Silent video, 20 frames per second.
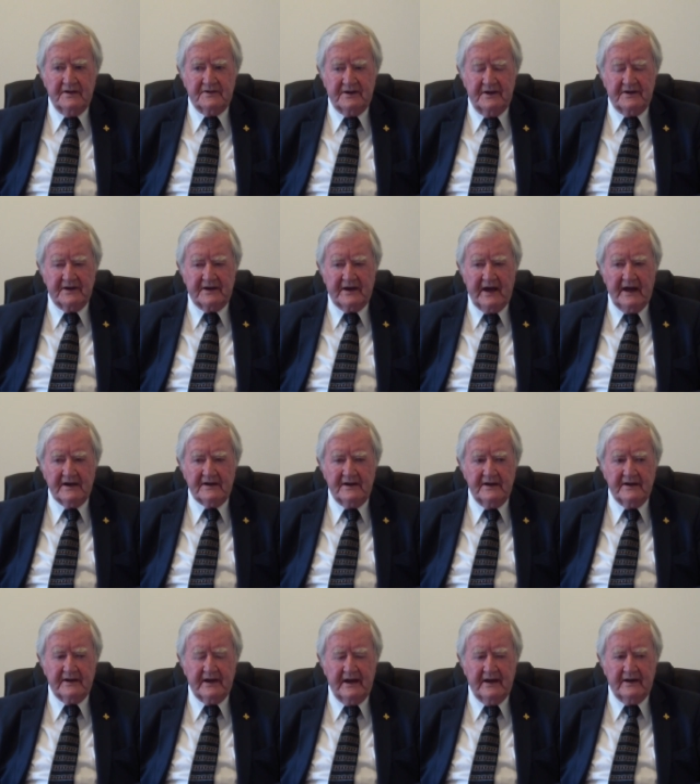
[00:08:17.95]
to the
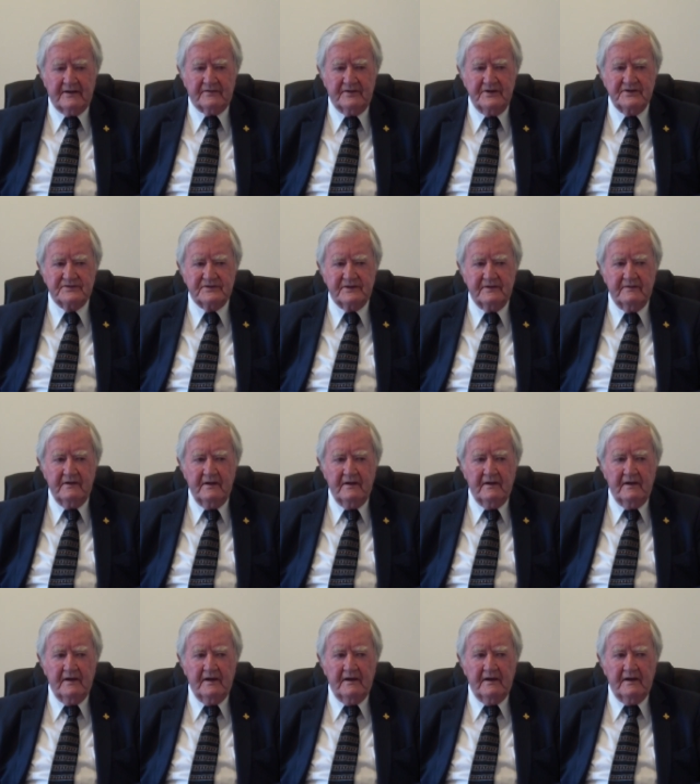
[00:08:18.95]
Catholic and Christian
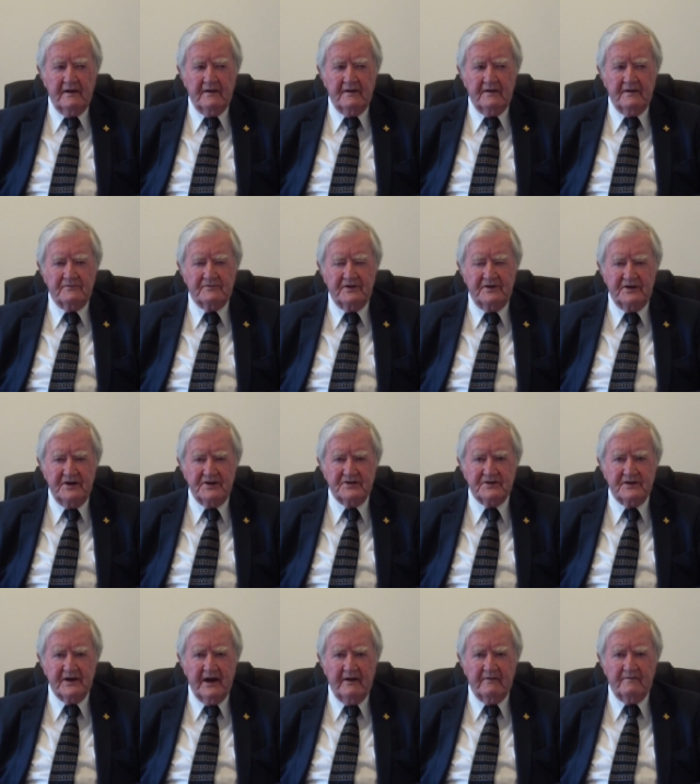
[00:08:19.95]

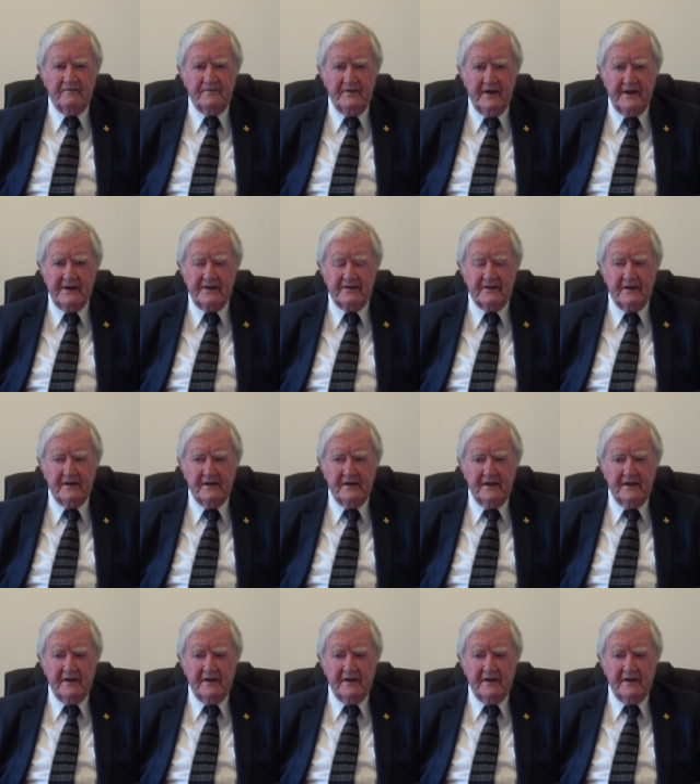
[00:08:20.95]
tradition and faith.